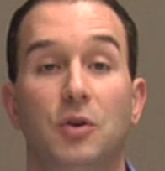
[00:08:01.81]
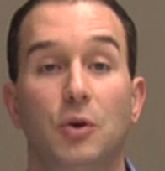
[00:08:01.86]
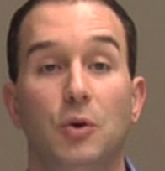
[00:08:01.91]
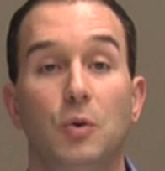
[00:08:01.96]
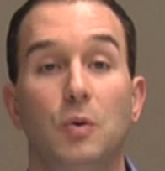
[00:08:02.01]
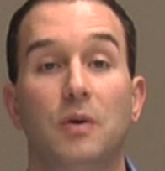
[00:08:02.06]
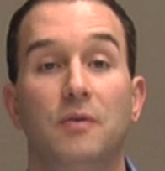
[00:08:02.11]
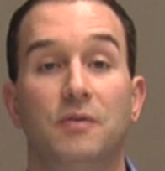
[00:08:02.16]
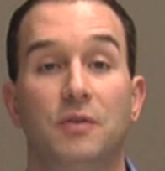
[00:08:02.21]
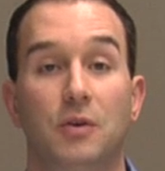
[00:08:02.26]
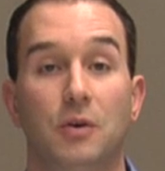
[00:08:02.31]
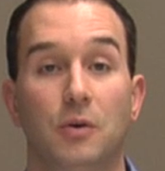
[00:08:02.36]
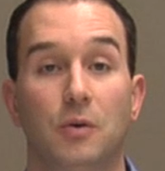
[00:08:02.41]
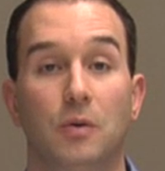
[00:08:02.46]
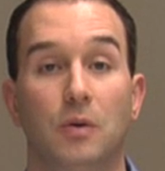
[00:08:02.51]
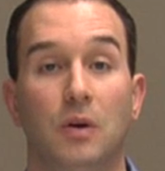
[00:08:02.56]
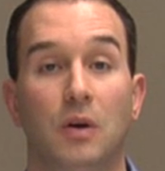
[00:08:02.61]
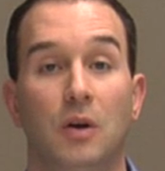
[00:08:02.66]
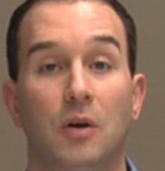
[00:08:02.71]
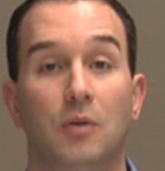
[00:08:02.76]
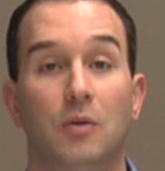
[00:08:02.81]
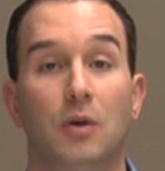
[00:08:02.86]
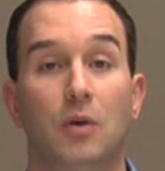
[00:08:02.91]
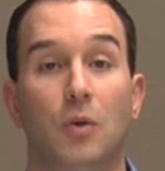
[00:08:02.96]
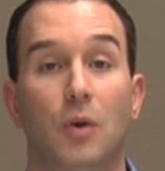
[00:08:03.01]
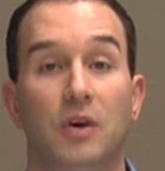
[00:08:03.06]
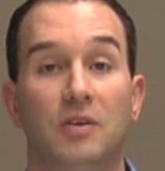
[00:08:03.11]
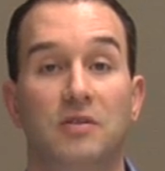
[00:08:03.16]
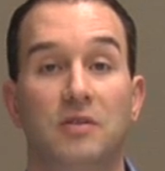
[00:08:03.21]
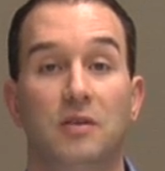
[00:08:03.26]
2 of 2,
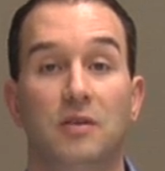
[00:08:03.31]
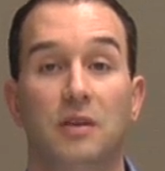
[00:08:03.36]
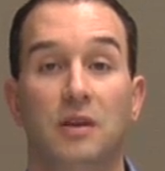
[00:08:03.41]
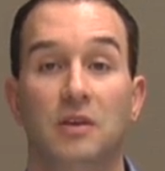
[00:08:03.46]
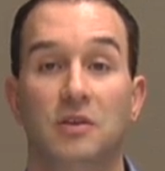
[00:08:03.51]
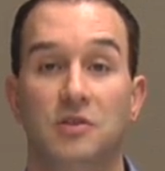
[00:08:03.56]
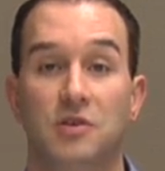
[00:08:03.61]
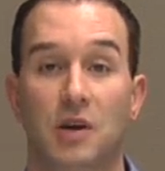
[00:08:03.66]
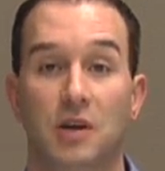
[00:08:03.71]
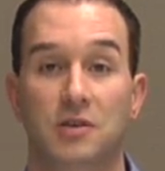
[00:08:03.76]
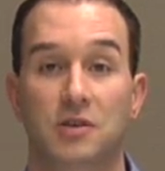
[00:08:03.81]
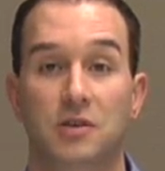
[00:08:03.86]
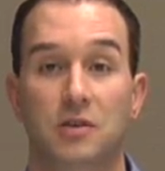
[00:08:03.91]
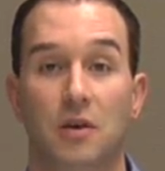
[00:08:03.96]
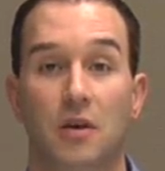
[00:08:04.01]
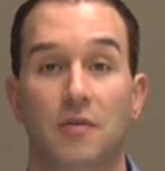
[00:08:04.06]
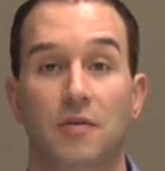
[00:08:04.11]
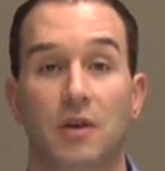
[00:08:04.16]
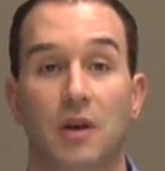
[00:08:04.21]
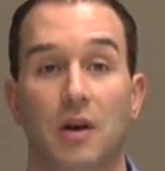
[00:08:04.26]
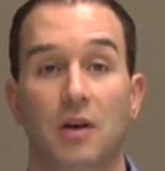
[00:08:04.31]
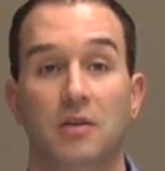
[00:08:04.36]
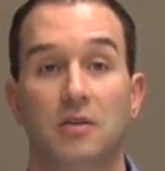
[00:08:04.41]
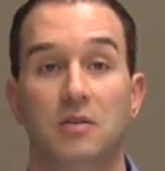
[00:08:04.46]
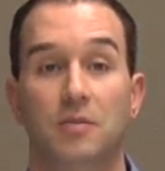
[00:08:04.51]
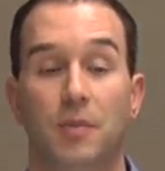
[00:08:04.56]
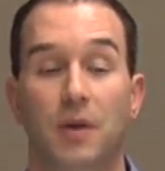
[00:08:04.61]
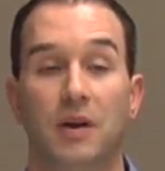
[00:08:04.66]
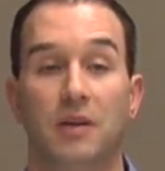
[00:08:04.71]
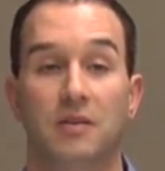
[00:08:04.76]
requesting the injection of the
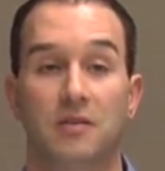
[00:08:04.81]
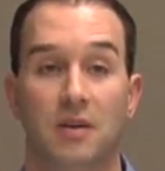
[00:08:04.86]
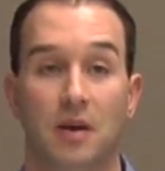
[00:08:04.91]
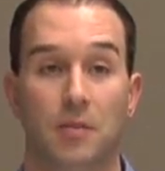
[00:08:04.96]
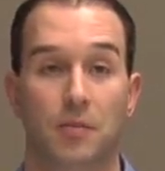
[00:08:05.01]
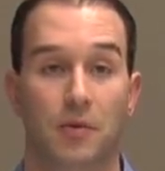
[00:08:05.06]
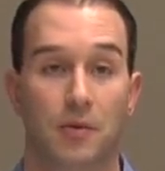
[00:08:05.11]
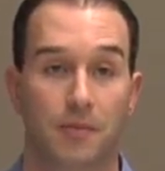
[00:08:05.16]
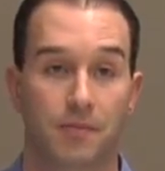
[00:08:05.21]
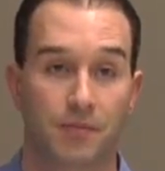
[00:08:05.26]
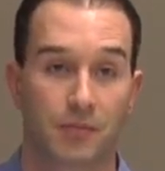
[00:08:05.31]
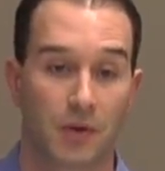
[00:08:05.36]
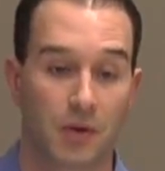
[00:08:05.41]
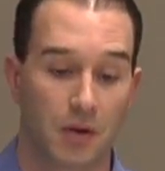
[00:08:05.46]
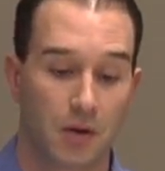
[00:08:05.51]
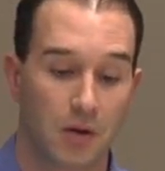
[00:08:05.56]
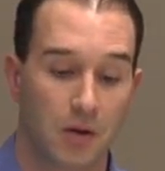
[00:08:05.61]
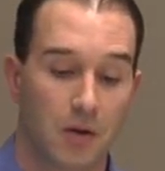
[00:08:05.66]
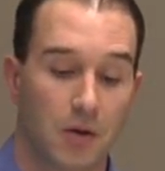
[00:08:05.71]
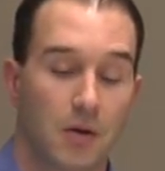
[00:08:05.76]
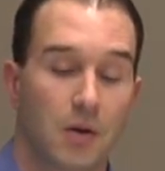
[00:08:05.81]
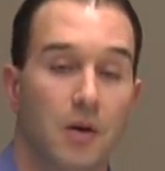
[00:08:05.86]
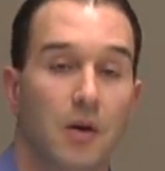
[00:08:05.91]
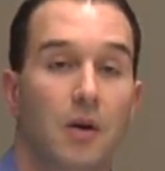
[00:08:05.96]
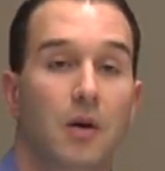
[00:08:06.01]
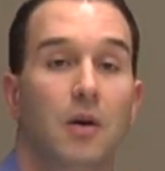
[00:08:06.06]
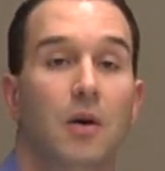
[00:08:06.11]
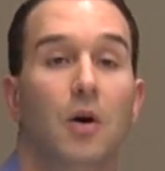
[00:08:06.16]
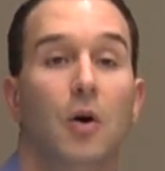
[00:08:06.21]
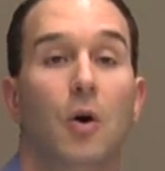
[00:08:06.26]
unspiked sample.
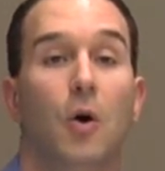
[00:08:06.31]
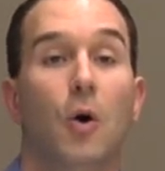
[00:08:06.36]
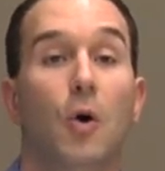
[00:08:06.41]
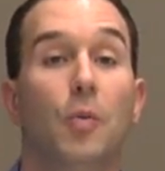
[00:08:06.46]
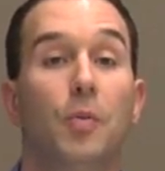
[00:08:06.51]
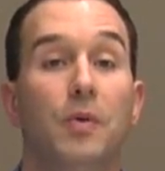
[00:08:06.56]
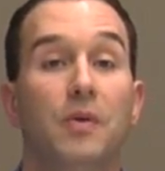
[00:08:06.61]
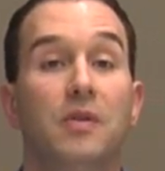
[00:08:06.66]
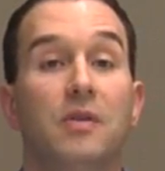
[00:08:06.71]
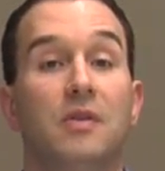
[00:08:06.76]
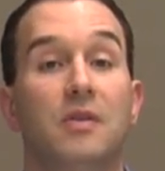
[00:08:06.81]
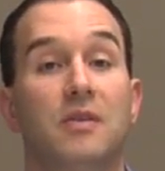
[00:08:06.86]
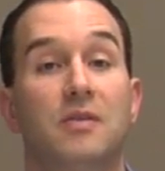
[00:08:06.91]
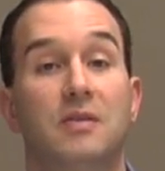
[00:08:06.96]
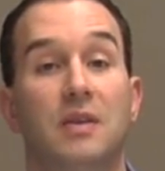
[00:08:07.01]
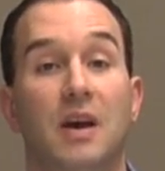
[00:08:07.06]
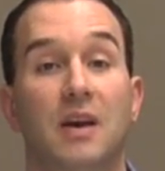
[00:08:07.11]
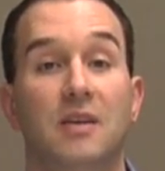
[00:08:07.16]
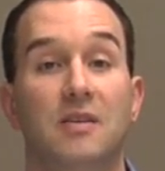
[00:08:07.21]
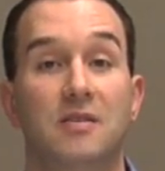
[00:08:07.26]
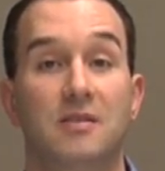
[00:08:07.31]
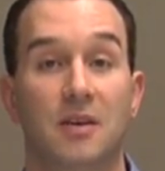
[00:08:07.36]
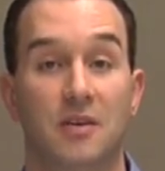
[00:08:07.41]
Open the second